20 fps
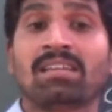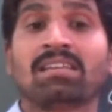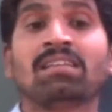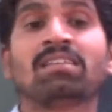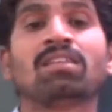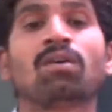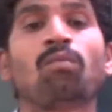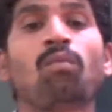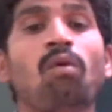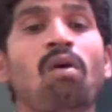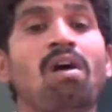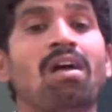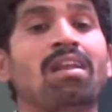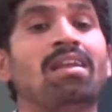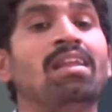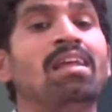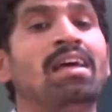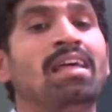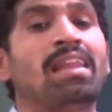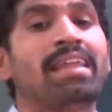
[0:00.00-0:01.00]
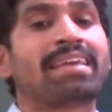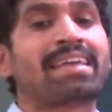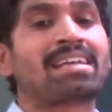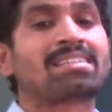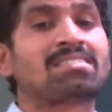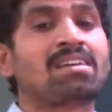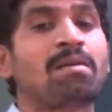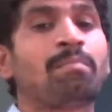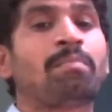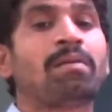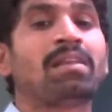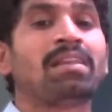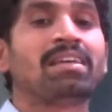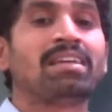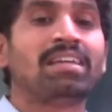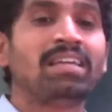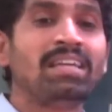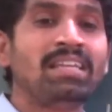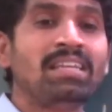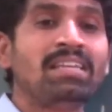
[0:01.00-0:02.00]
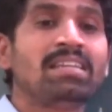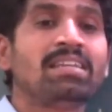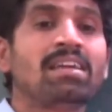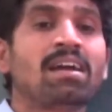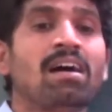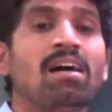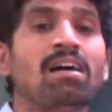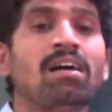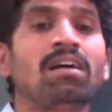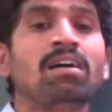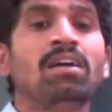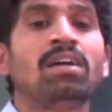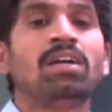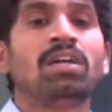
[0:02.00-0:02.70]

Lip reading: in the world? Like example, India.